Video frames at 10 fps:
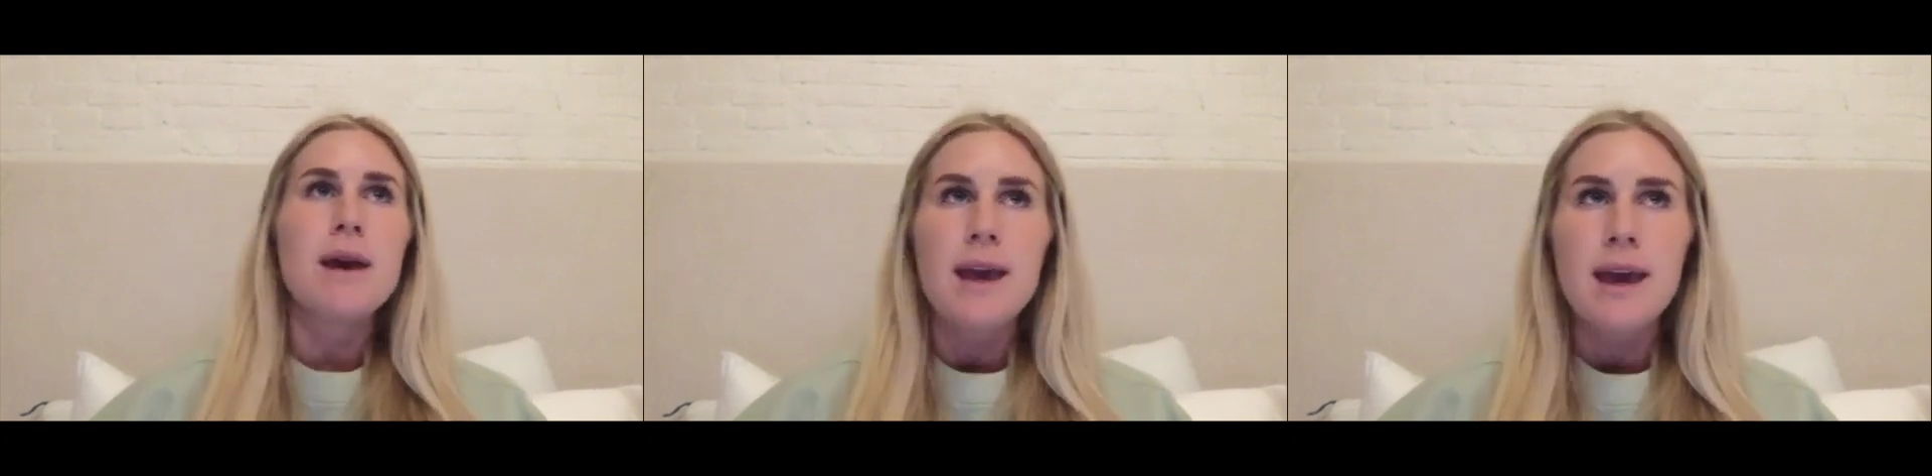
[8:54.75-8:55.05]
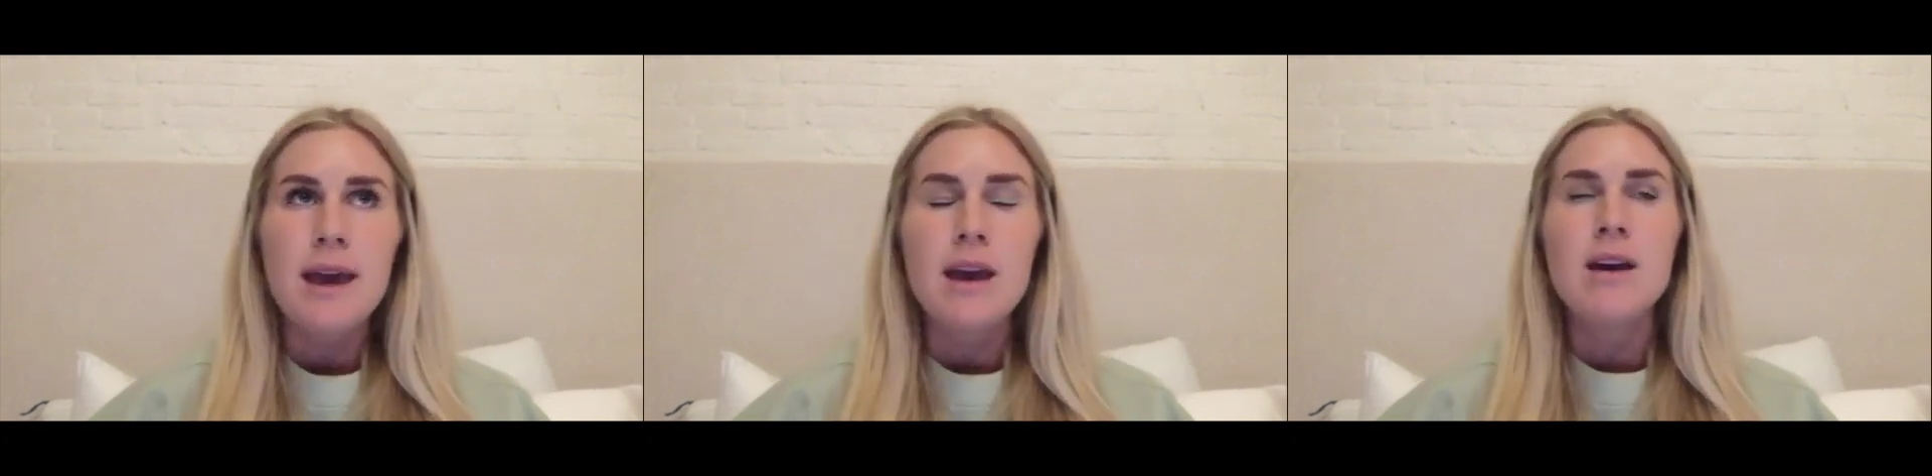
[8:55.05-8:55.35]

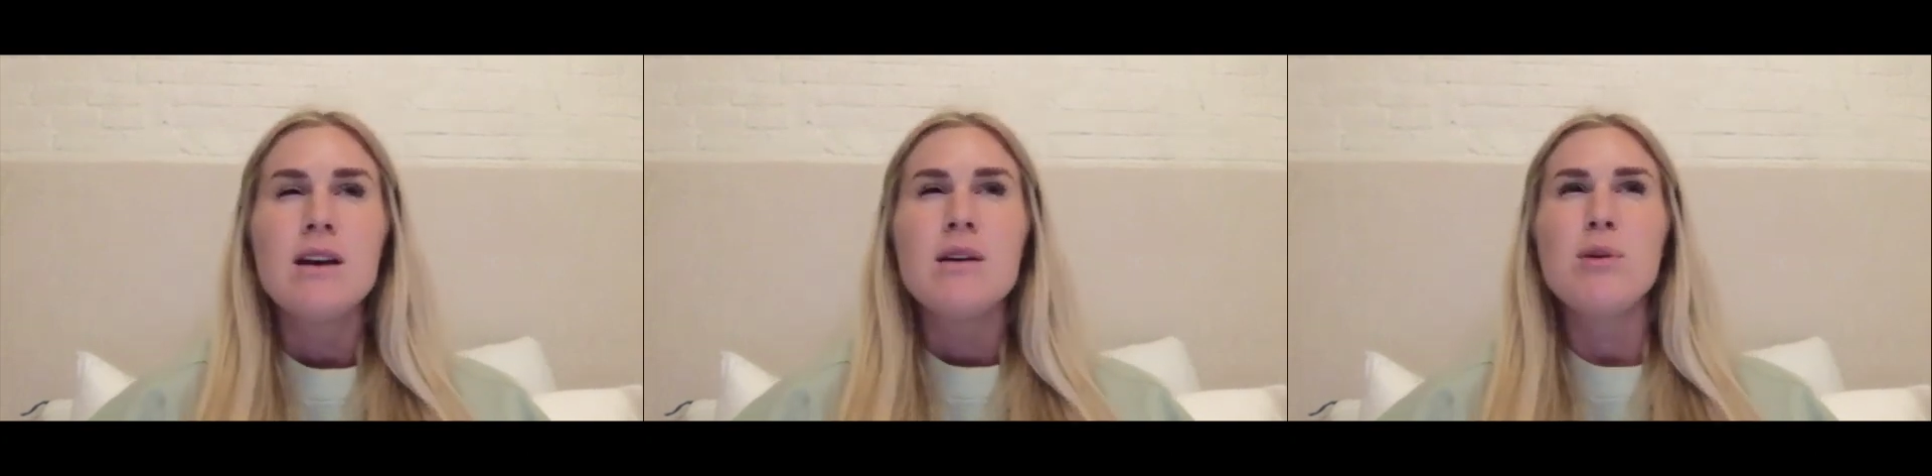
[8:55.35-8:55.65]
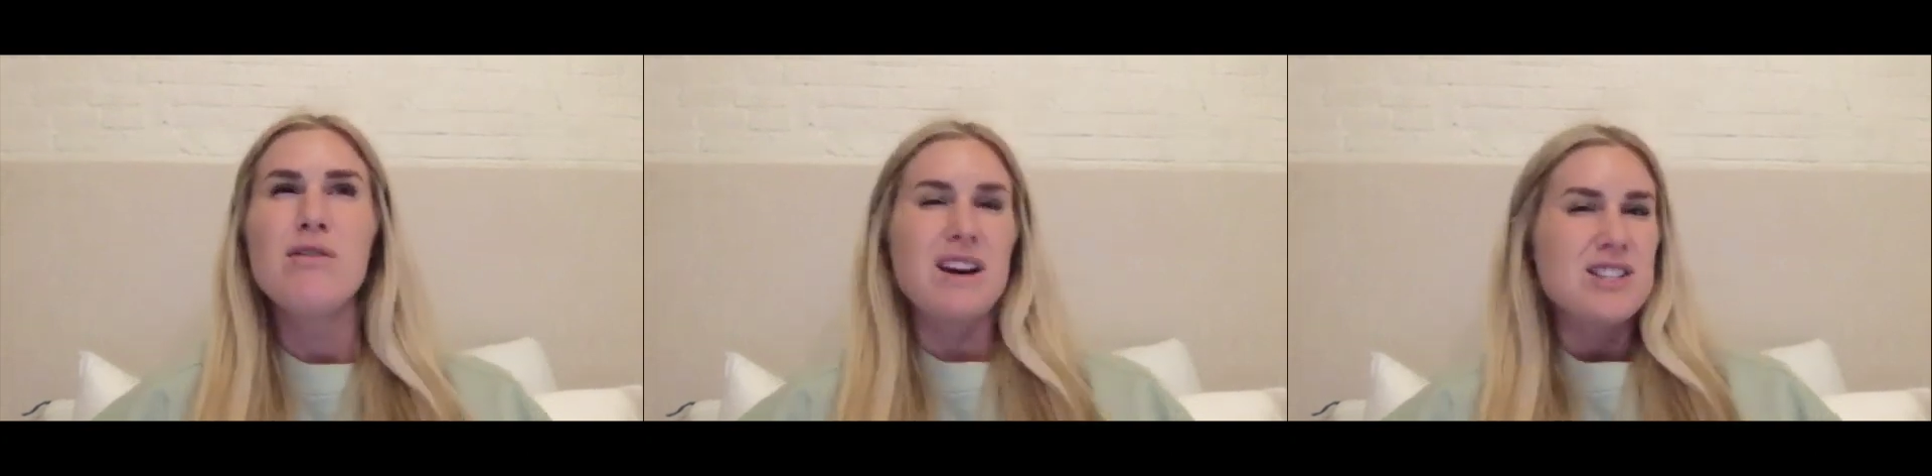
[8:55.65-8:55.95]
A
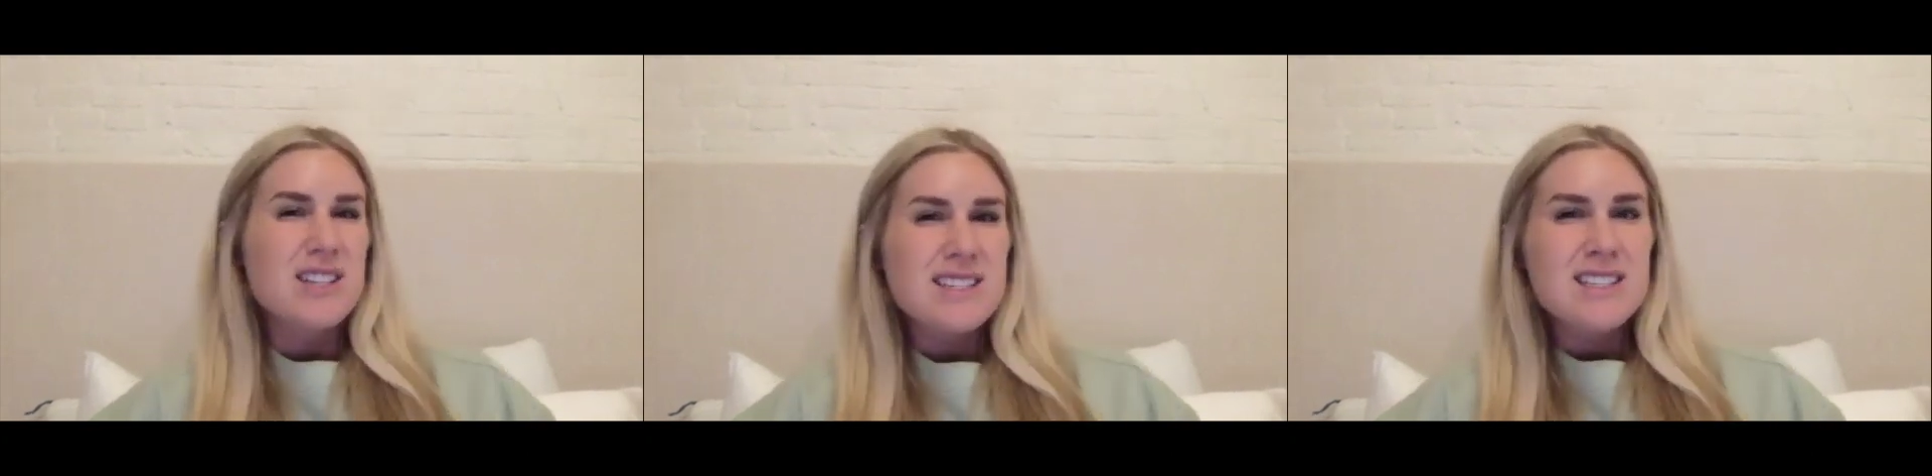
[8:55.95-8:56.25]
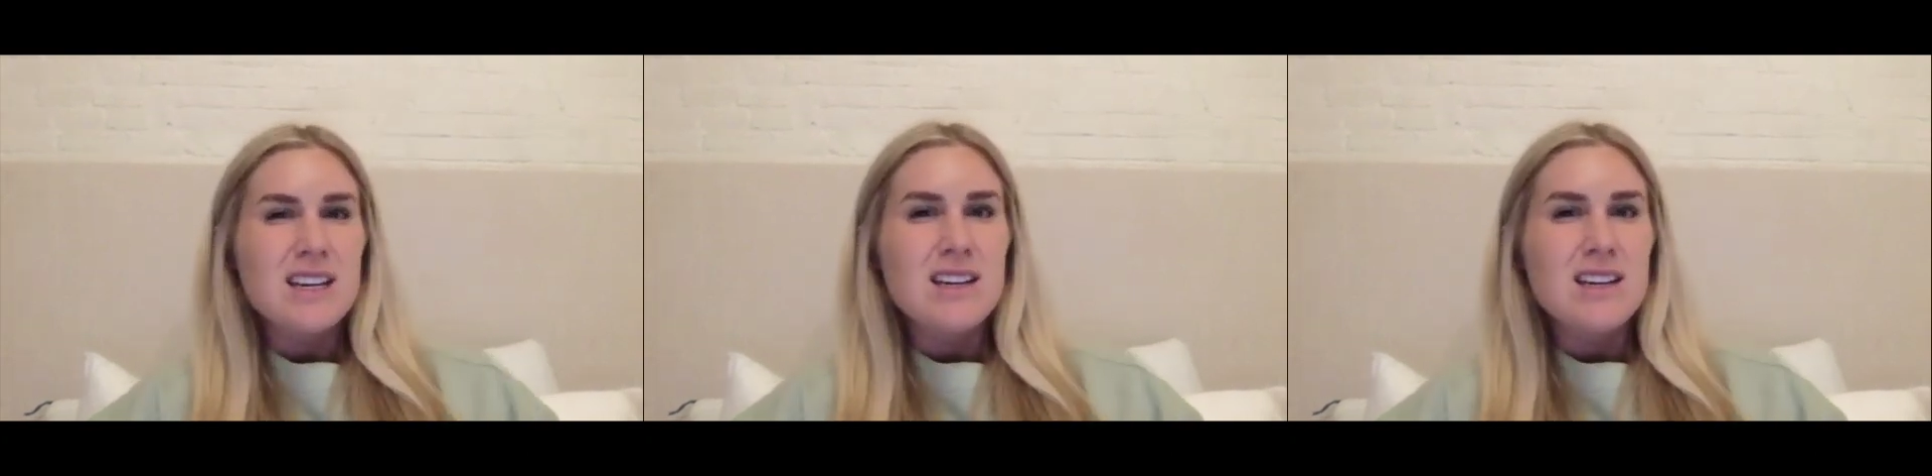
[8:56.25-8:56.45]
perfectionistic